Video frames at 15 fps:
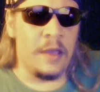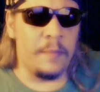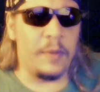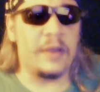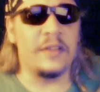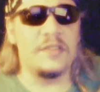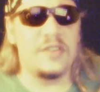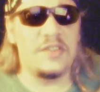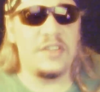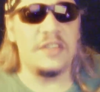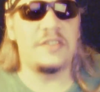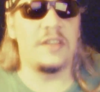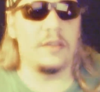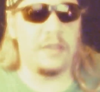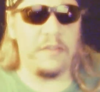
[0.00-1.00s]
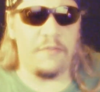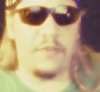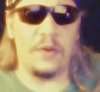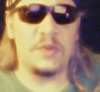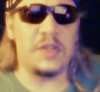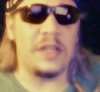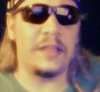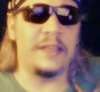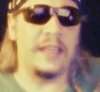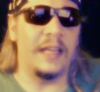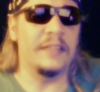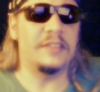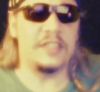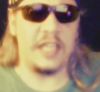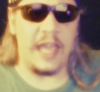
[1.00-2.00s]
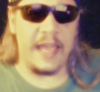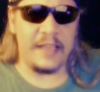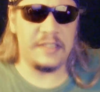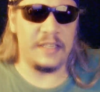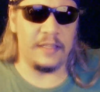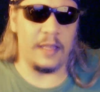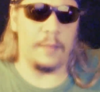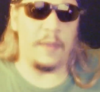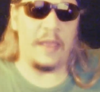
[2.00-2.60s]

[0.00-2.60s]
but consistently votes against taxing them,